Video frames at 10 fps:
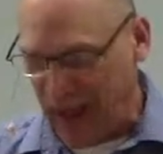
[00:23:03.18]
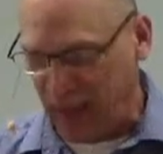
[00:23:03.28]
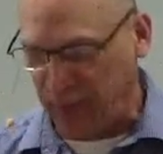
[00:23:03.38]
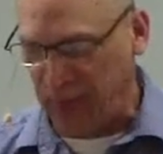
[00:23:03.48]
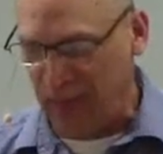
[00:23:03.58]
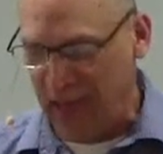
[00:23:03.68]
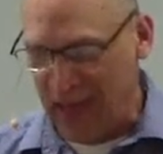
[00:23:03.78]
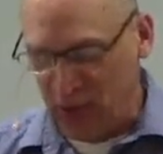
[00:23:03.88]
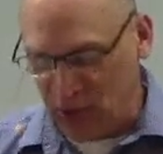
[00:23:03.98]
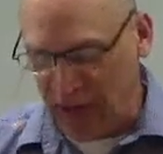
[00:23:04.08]
death.
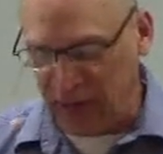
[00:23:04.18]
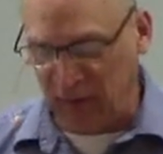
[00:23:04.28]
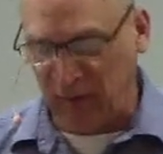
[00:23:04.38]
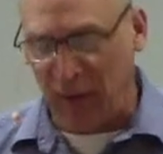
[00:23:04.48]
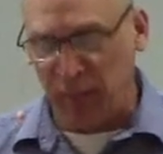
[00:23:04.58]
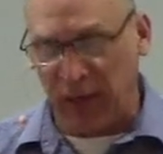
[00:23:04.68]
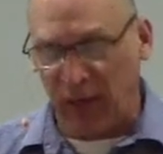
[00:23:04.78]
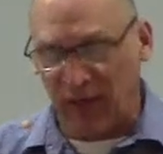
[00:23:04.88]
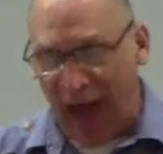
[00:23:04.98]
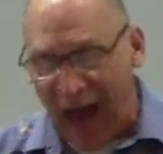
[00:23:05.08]
Jesus said,
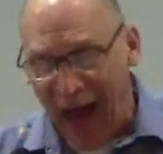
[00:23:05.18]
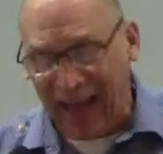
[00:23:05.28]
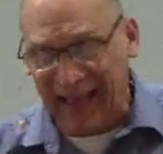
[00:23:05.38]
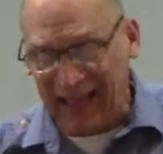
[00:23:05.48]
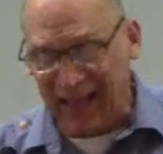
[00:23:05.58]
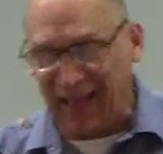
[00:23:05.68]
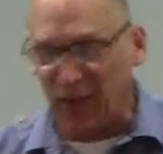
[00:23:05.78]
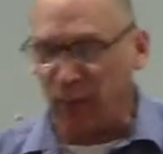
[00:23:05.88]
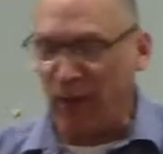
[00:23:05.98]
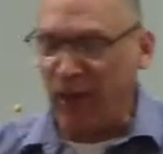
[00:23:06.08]
Because I
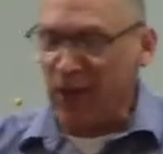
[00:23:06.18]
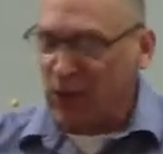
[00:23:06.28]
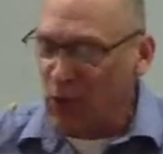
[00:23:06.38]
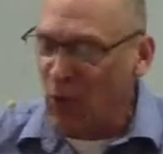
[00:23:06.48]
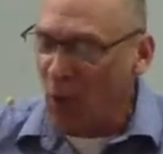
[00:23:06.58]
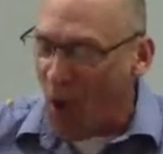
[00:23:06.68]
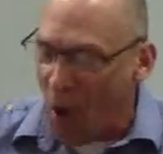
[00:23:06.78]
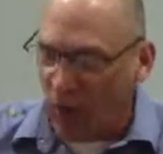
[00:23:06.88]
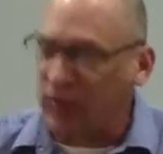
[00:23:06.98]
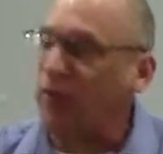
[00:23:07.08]
live, you
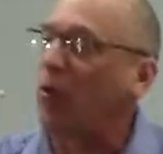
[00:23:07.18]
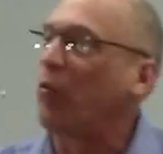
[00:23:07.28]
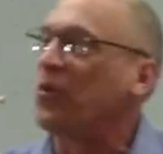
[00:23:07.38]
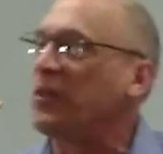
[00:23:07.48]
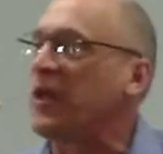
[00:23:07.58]
also will